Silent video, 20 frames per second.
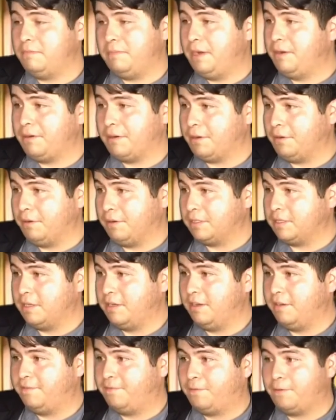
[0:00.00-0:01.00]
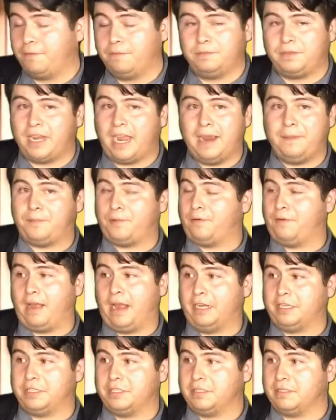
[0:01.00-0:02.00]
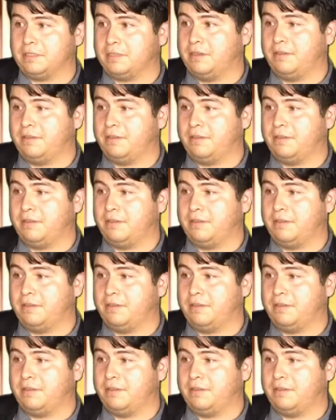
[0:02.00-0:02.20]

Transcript: miracle. It's good for diaper rashes. It's